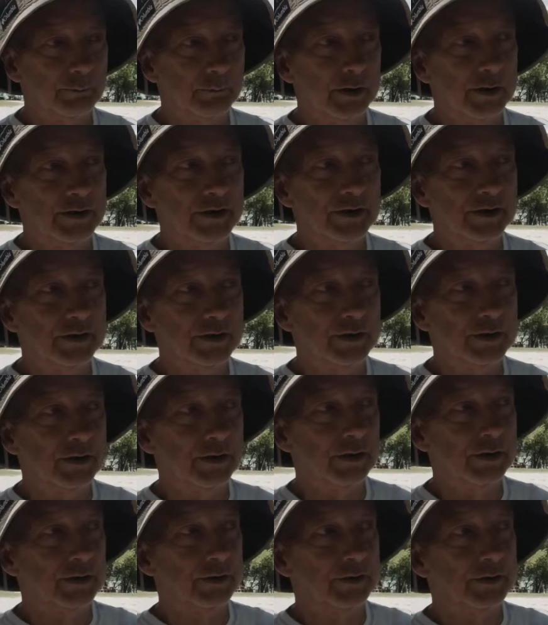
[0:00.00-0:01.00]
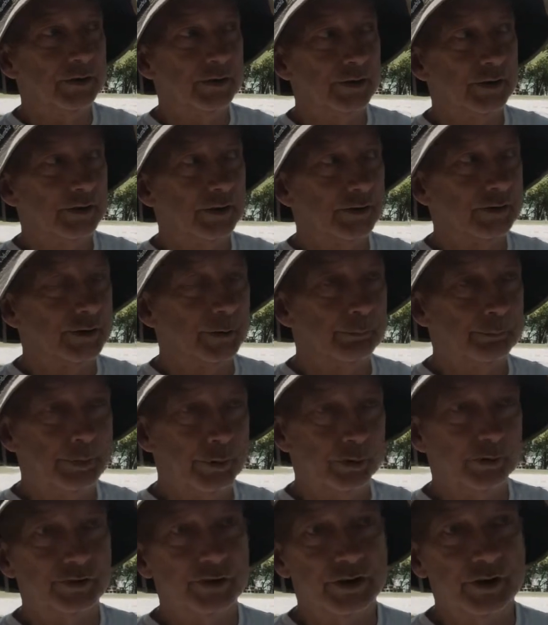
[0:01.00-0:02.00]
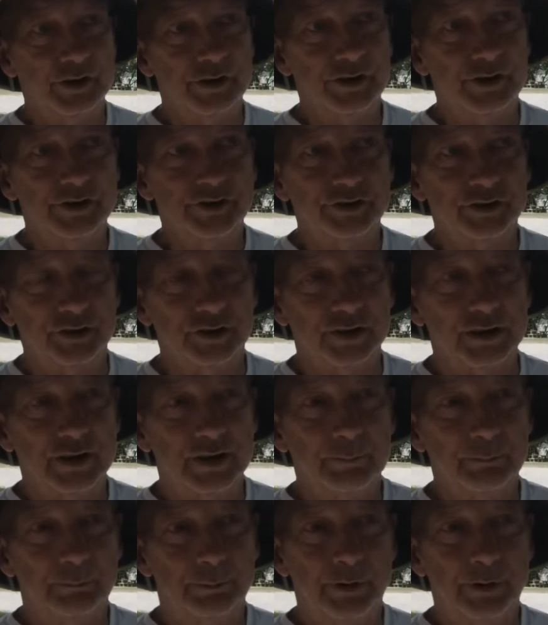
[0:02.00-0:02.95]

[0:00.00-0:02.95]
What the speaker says: the money to build it initially,